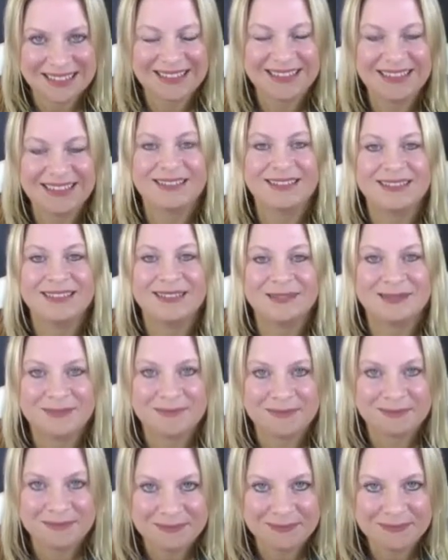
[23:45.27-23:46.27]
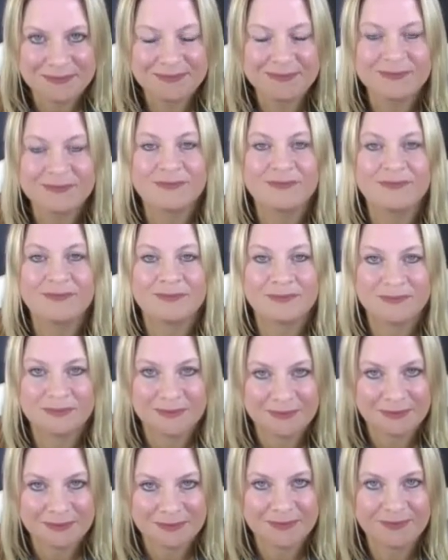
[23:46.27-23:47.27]

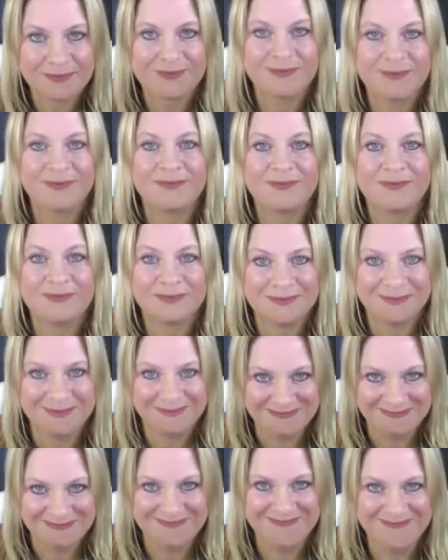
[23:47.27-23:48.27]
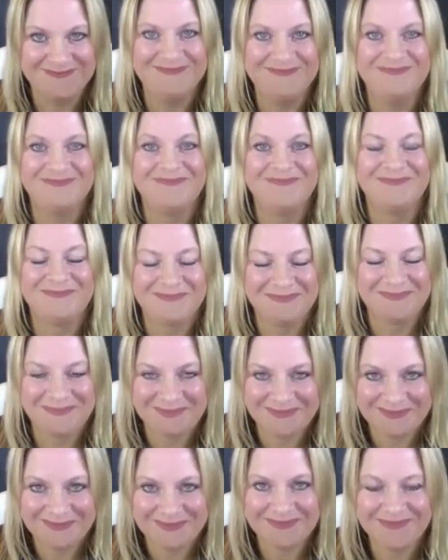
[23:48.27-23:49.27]

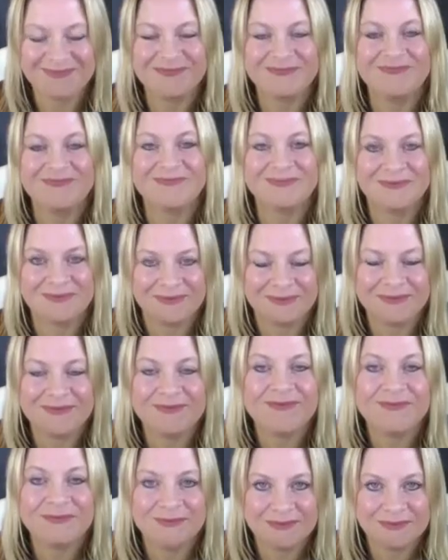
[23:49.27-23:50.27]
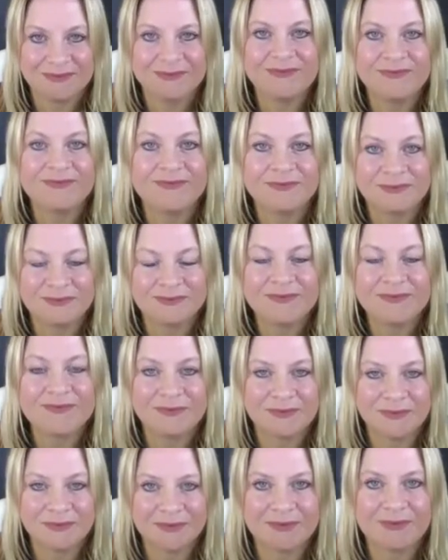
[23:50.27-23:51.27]

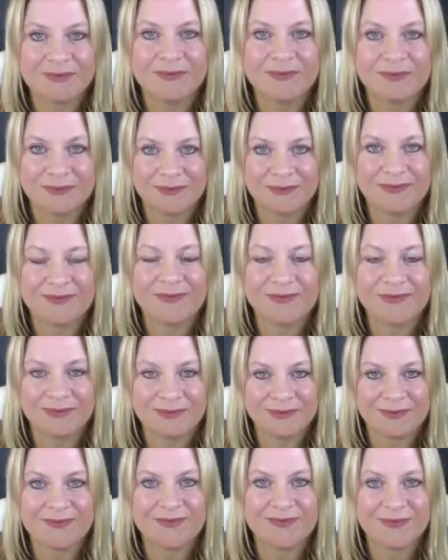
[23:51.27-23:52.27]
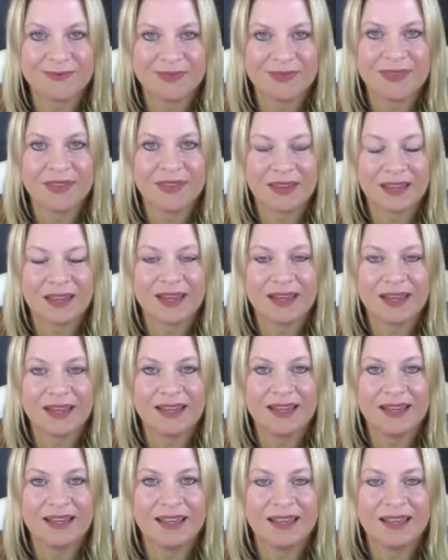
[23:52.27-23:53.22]
The person shown says nothing.